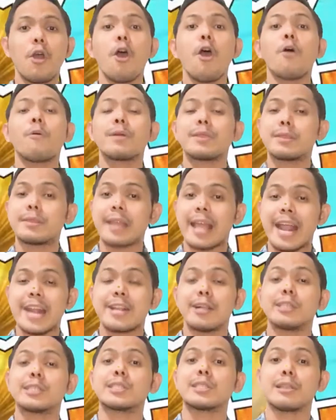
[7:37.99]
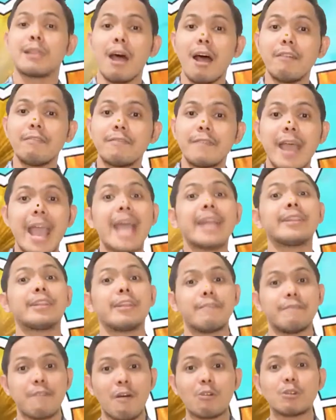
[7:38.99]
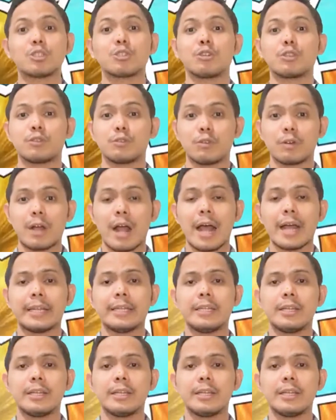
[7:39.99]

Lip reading: with Daniel's love and devotion to God.